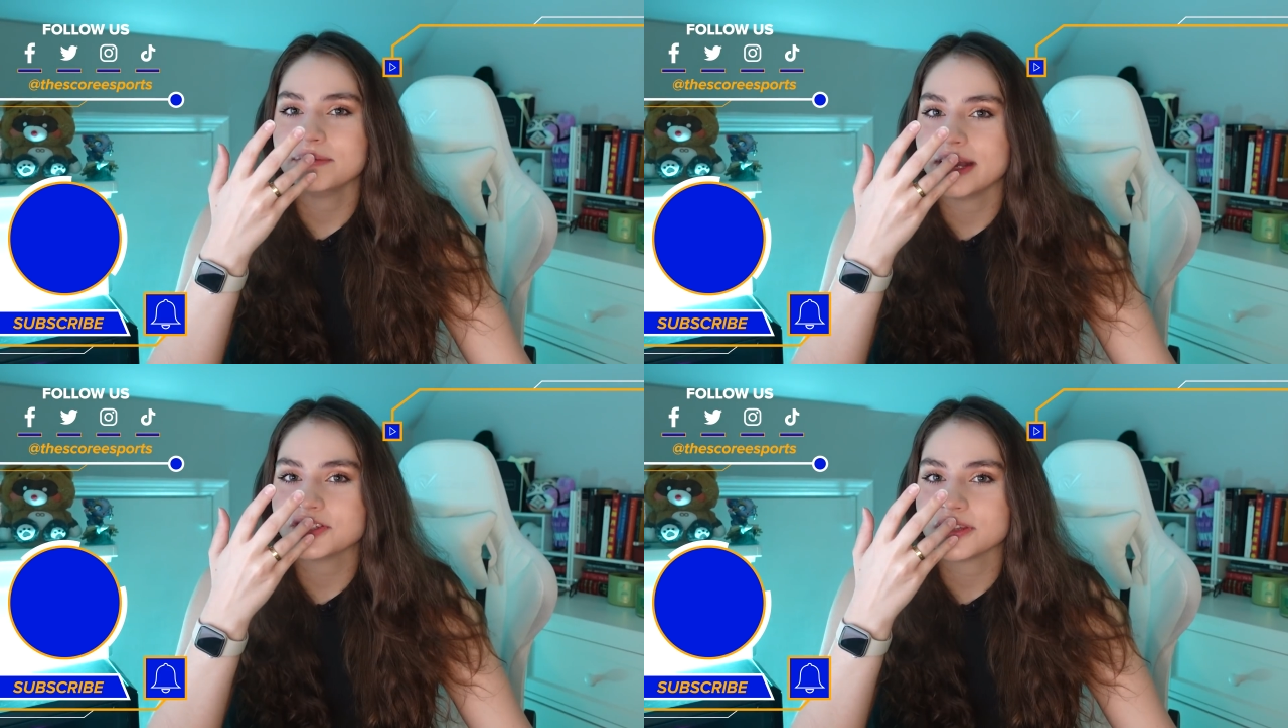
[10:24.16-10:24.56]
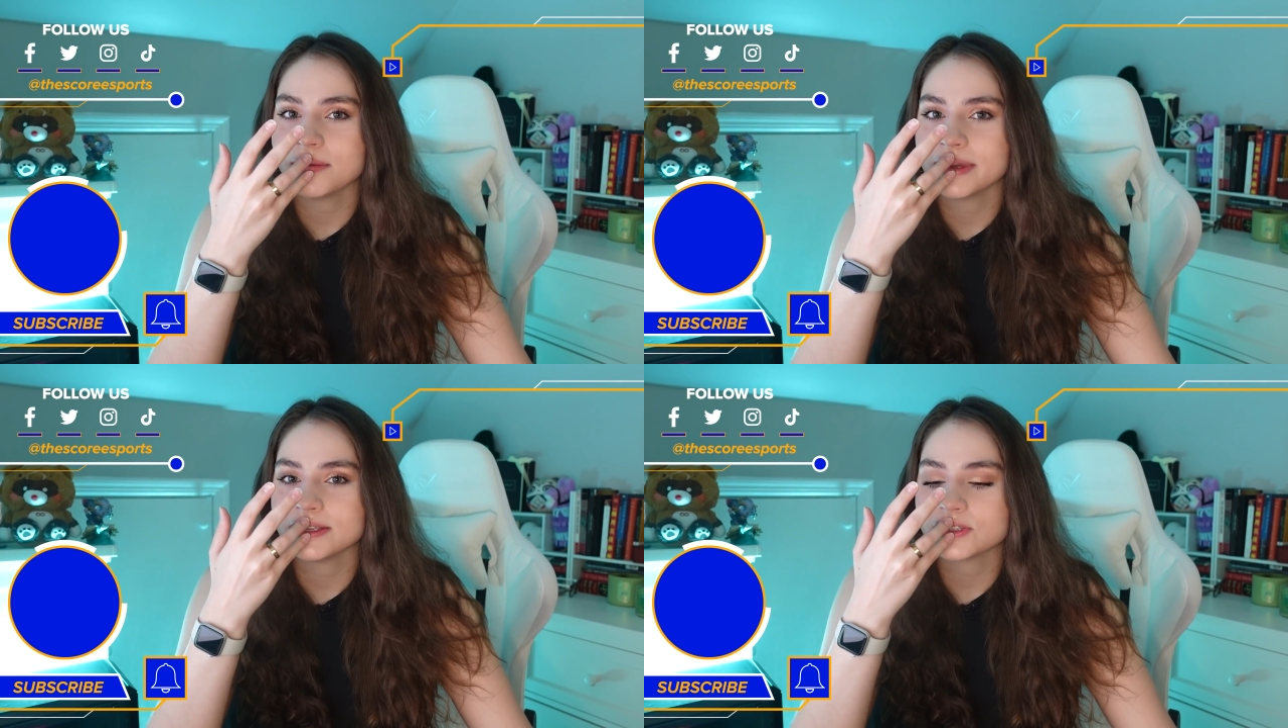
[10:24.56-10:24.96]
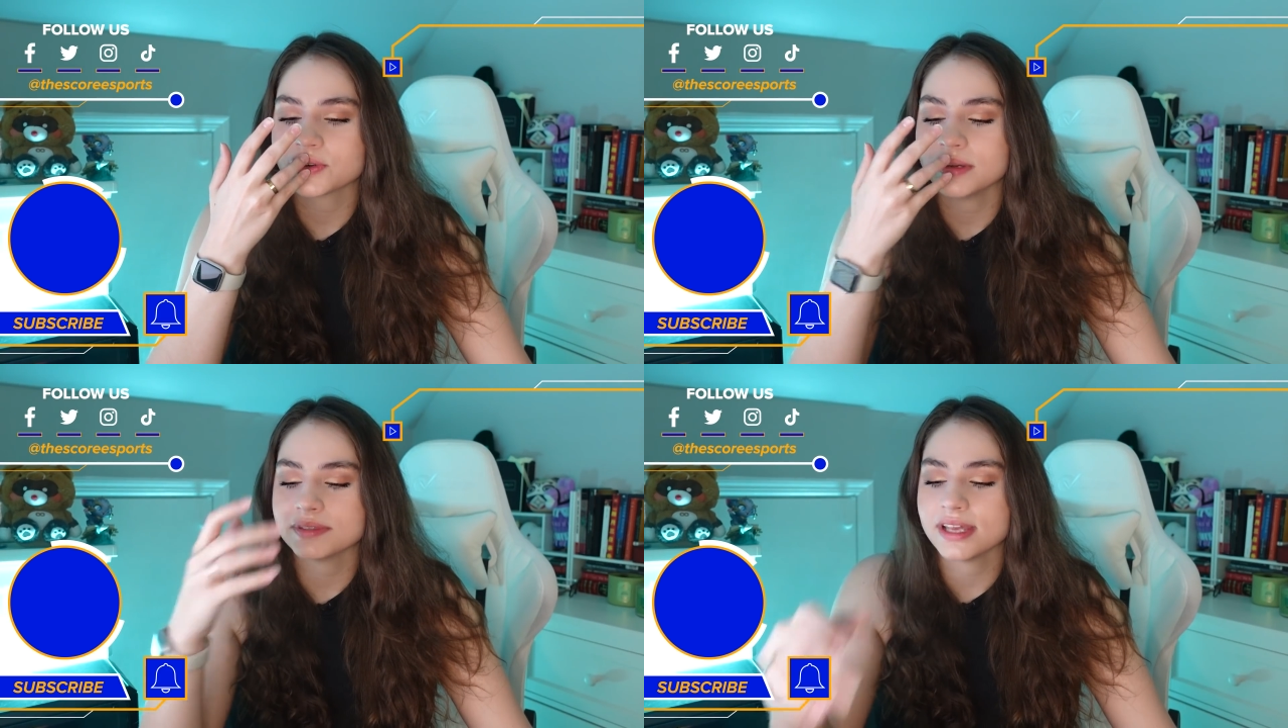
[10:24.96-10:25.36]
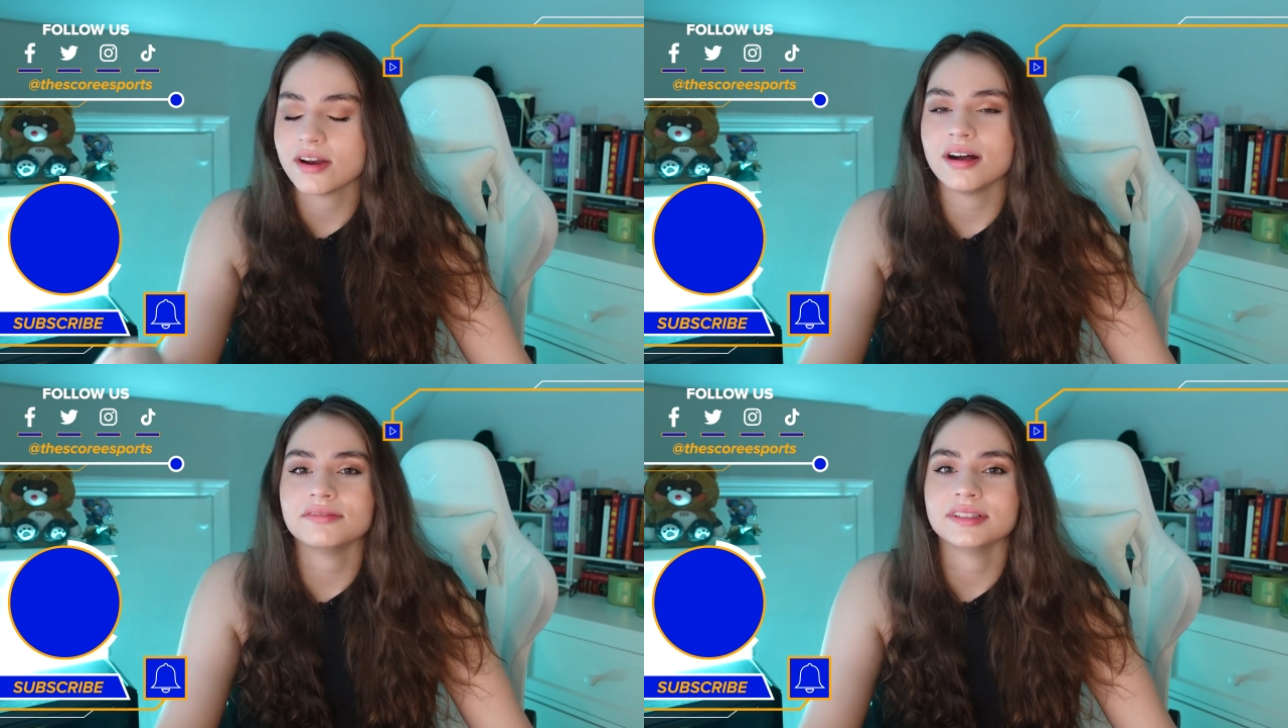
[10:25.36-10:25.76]
imagine that man screams
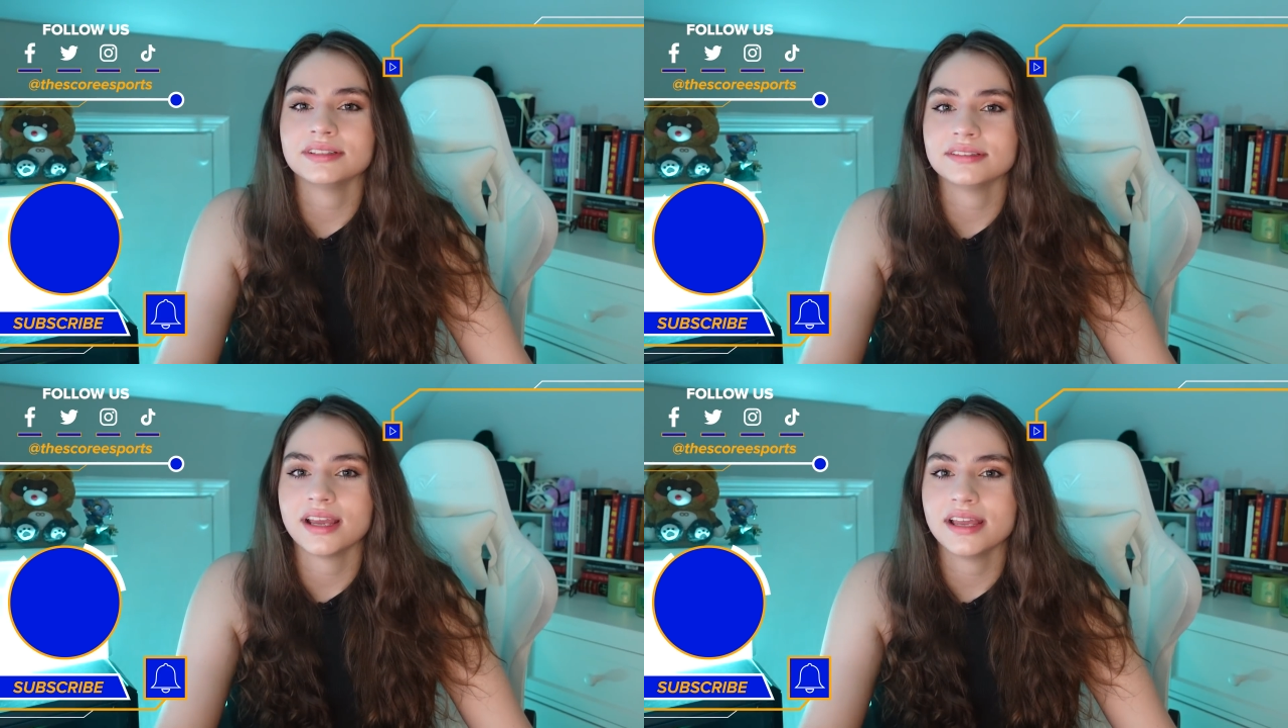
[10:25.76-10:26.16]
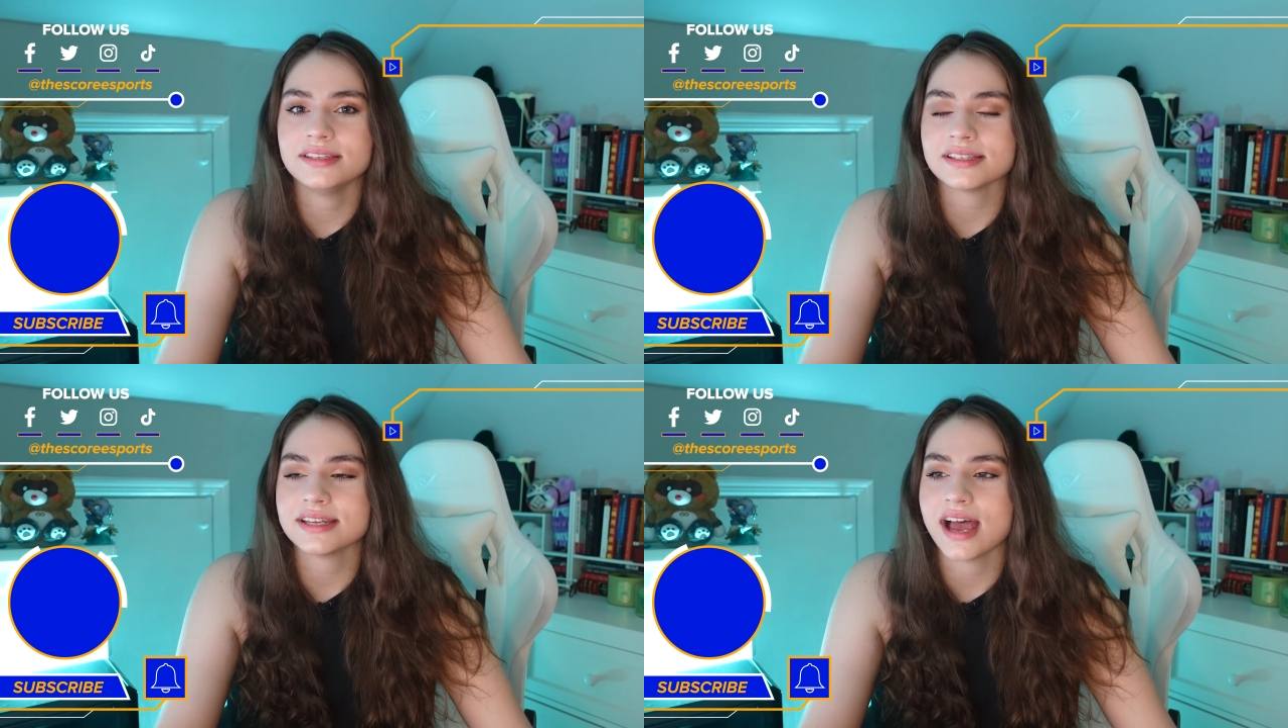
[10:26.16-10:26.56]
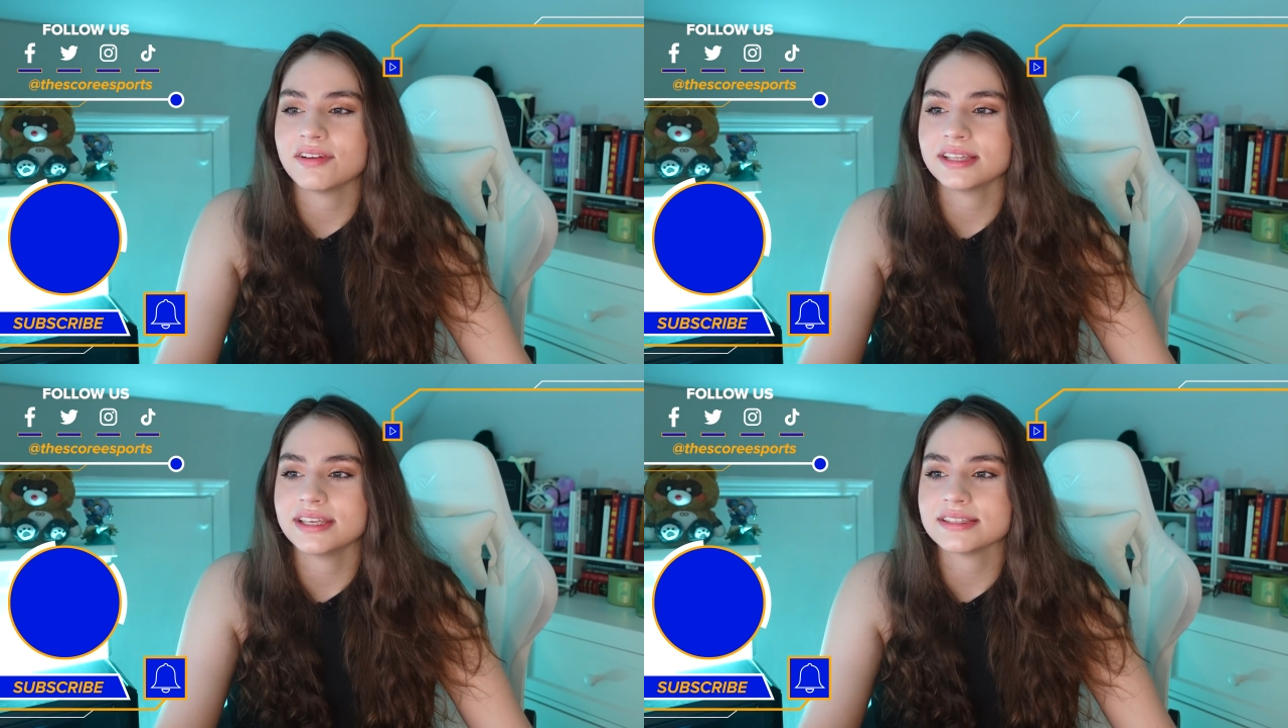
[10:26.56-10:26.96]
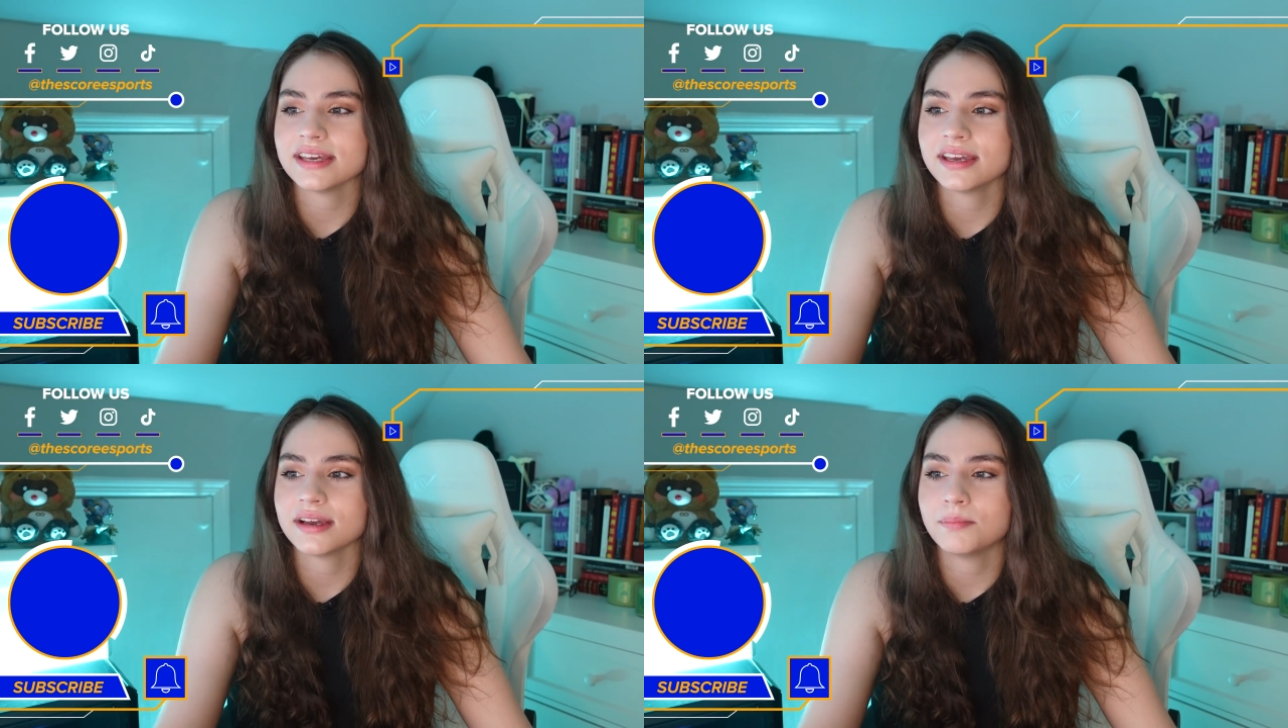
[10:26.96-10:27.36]
that often and doesn't have at least
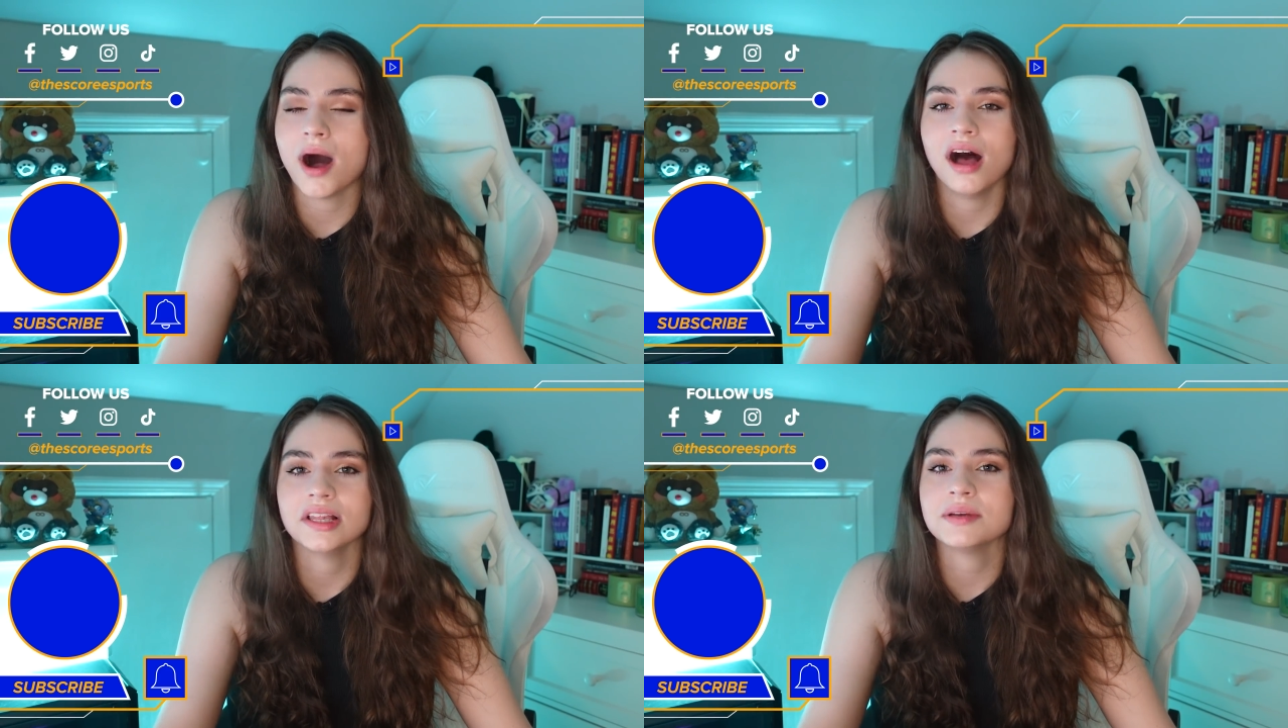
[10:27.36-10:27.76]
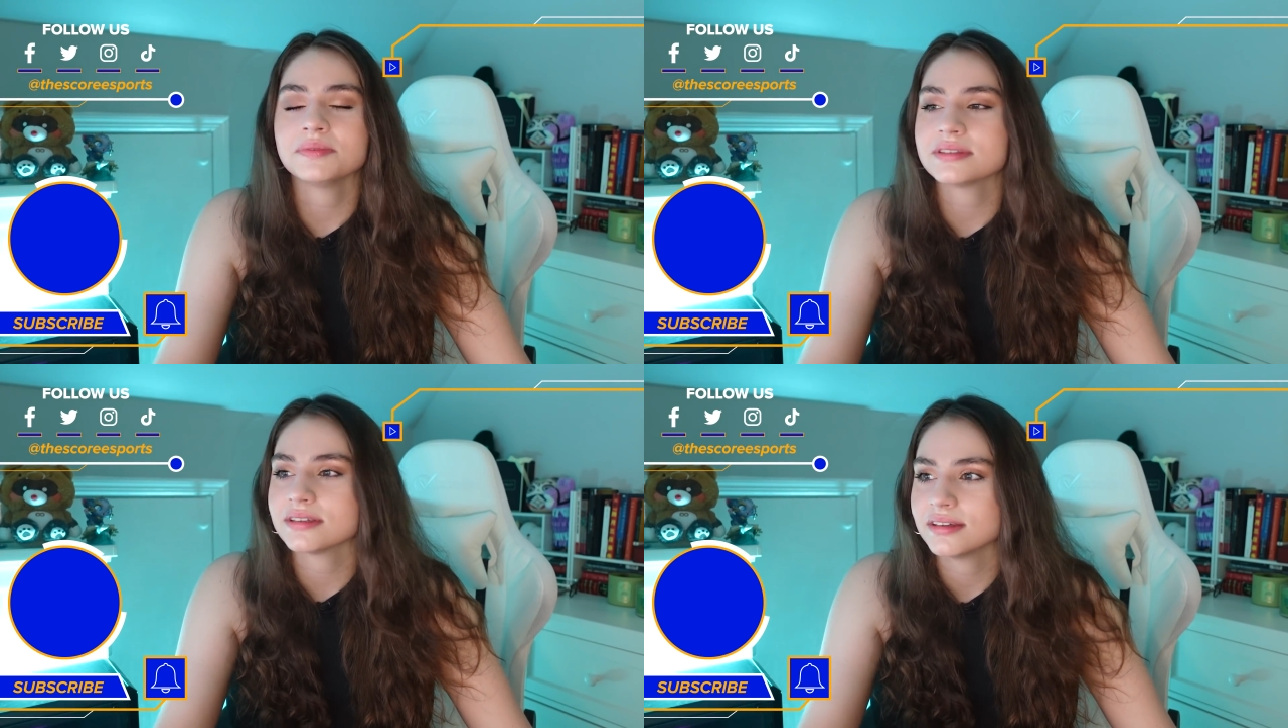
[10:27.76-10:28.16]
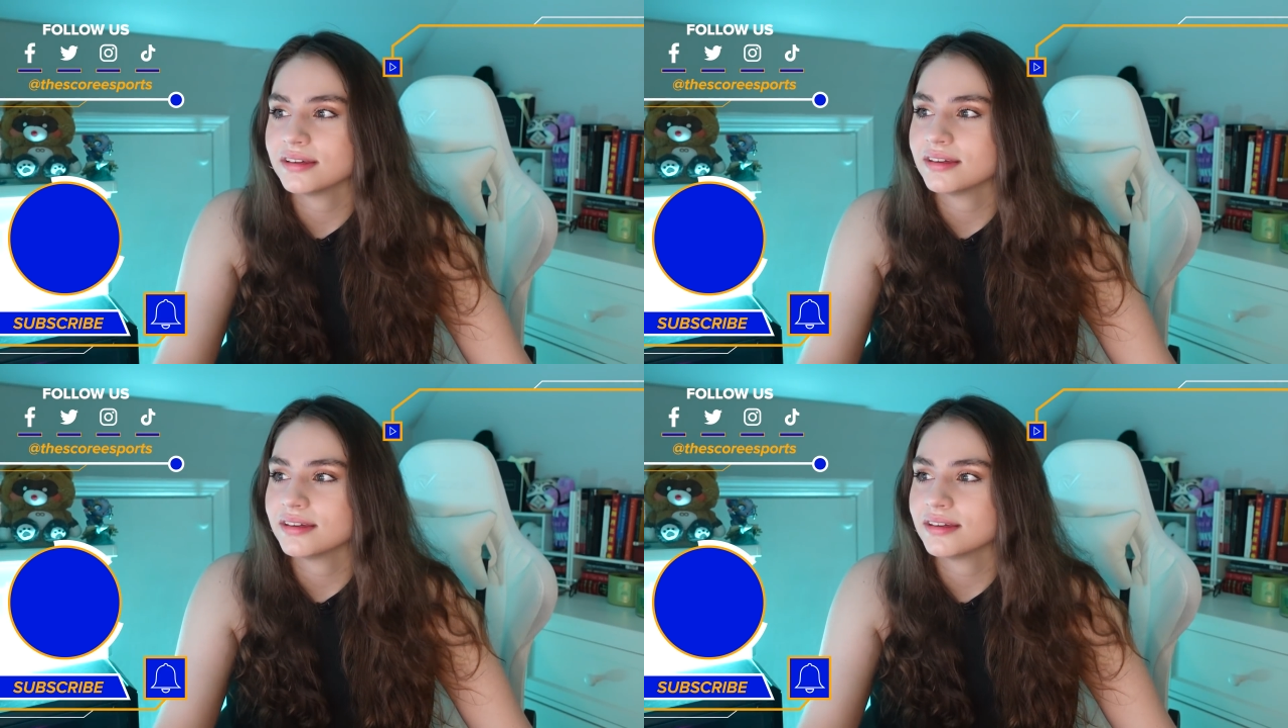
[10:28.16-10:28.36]
like polyps.